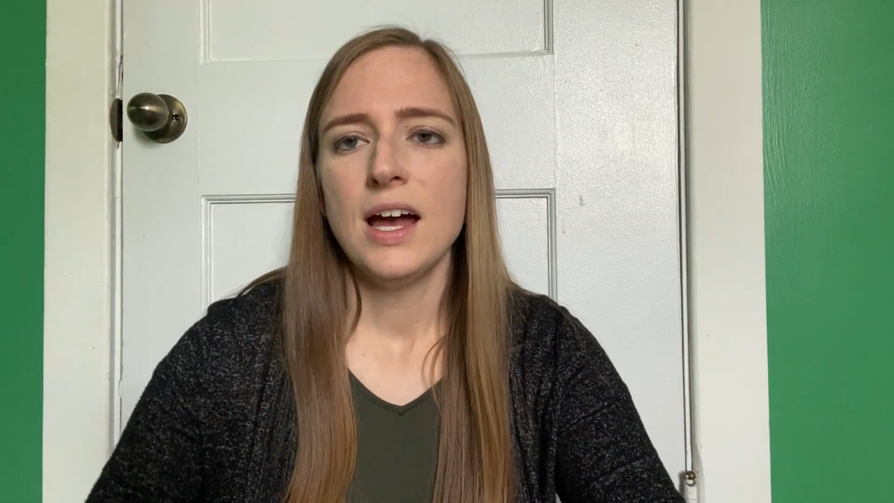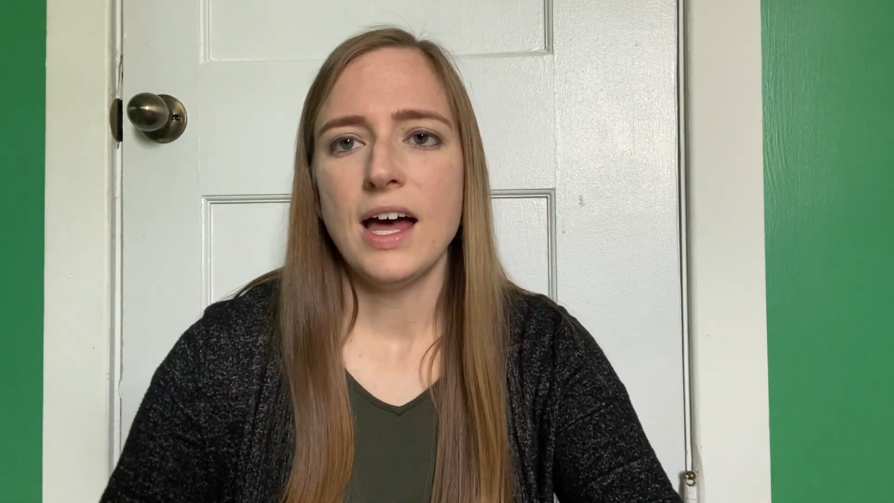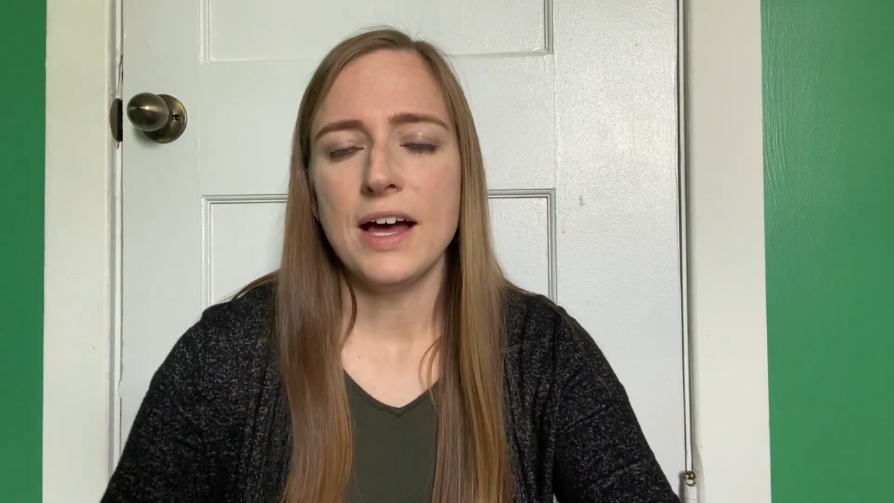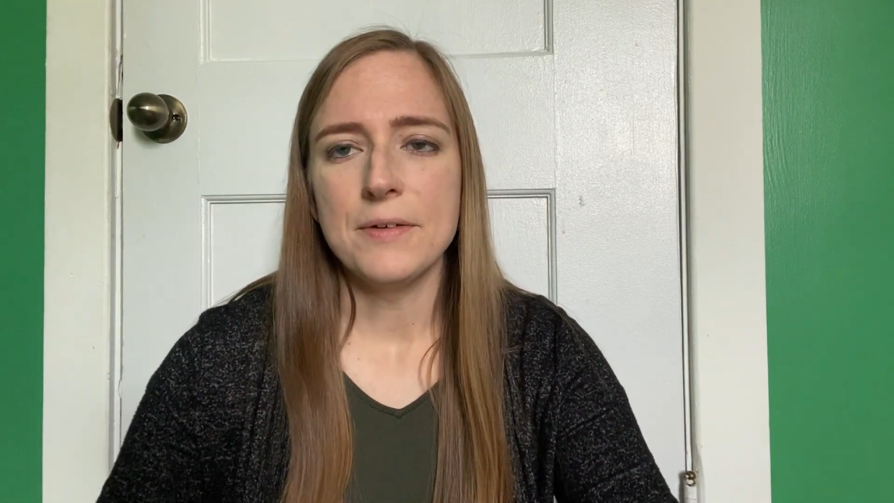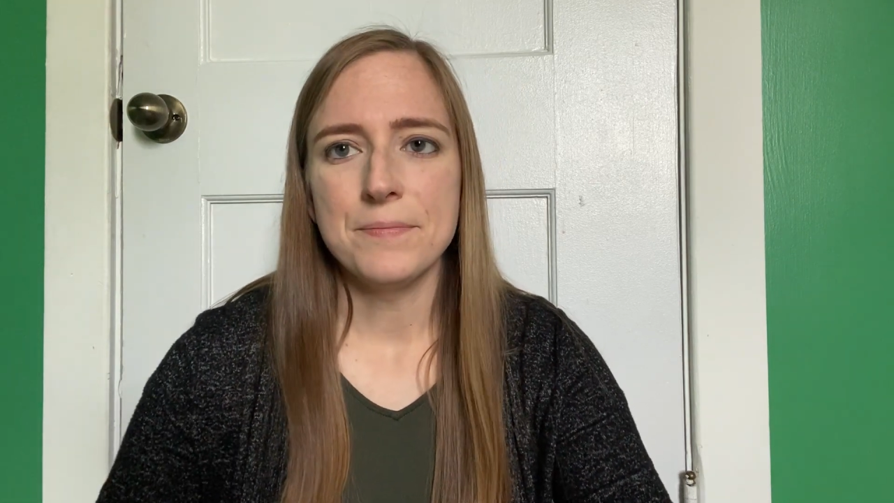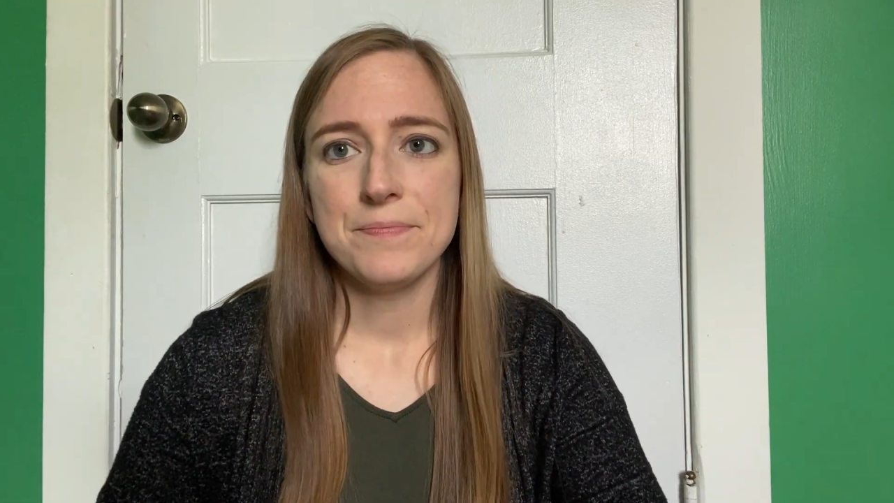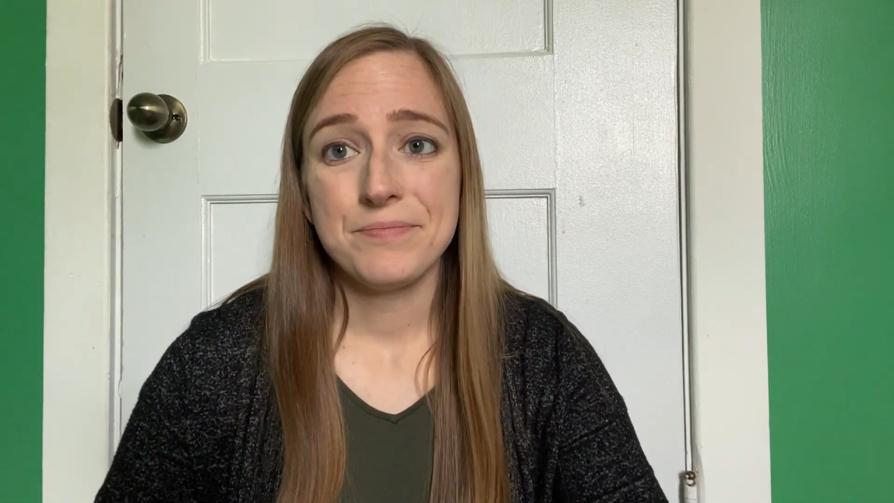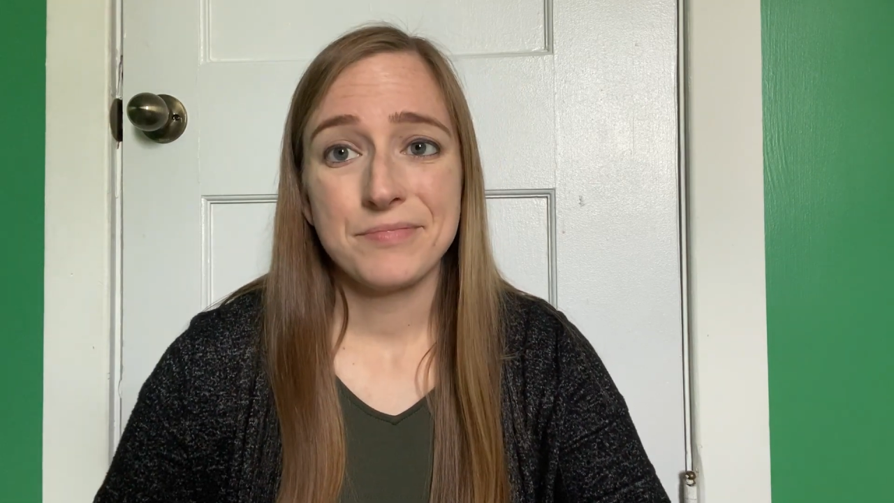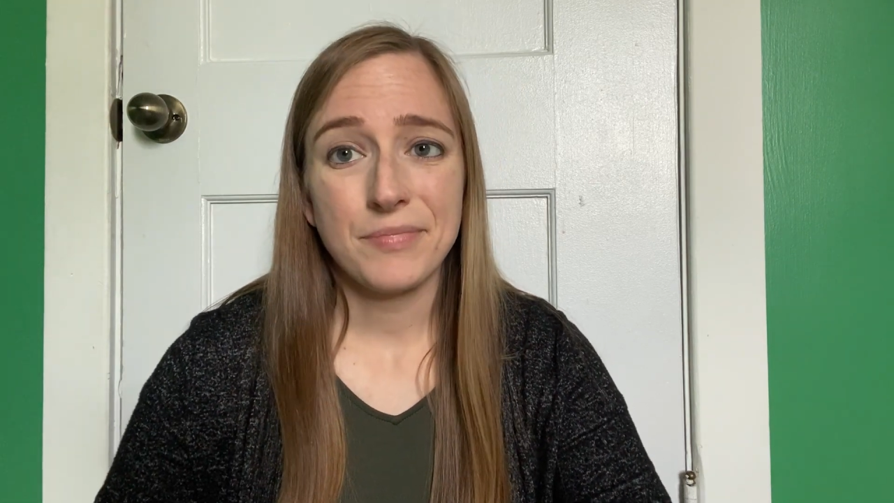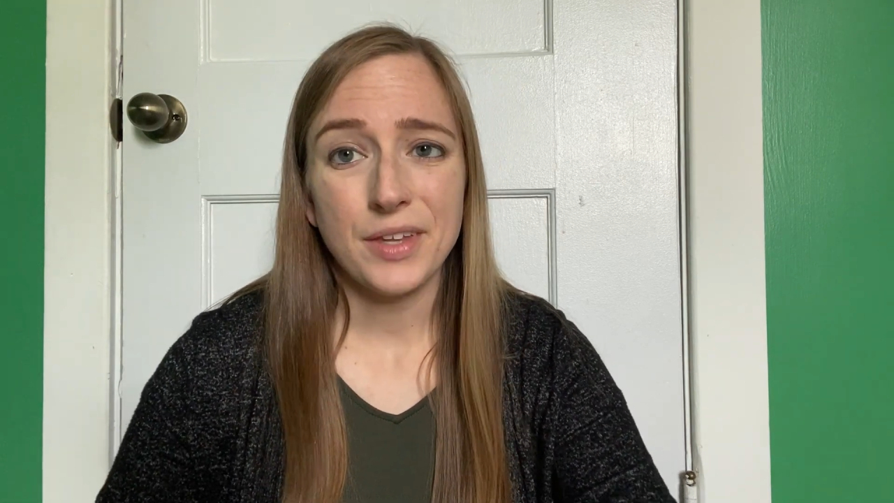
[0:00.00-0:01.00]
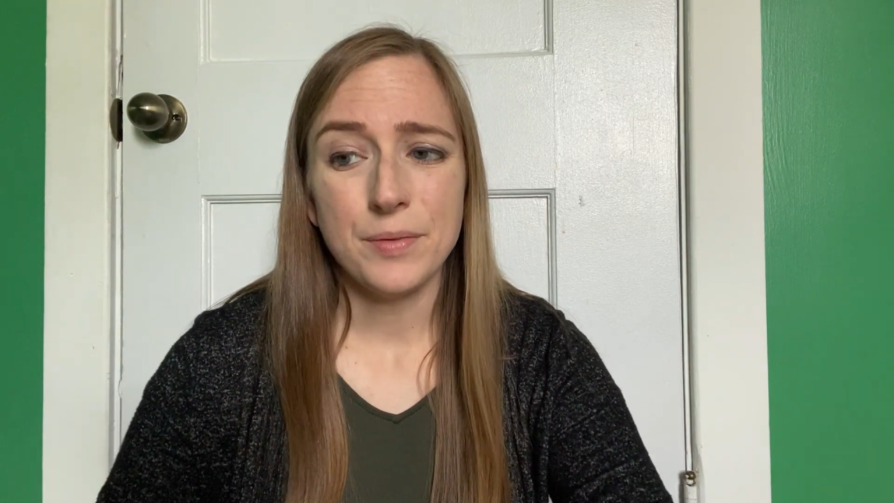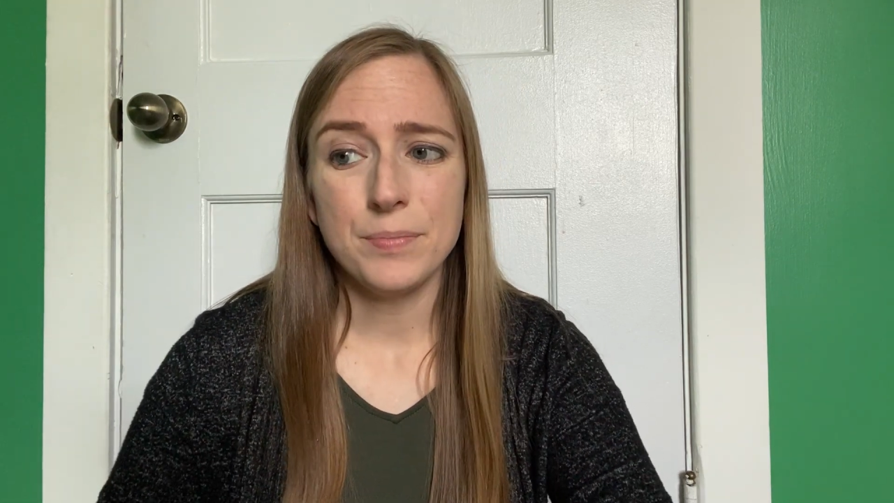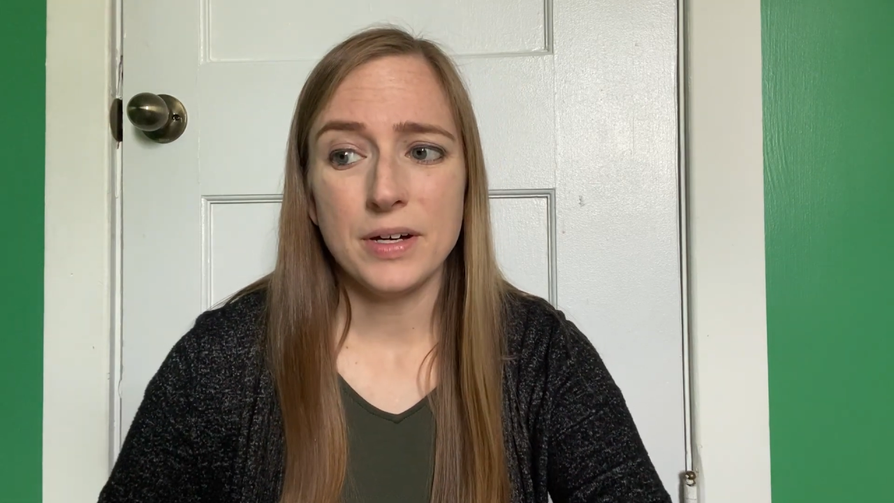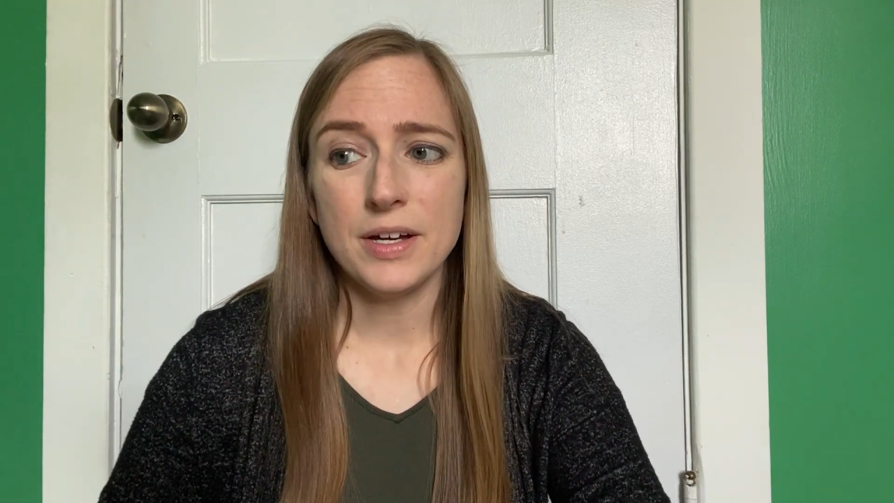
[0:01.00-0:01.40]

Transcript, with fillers: But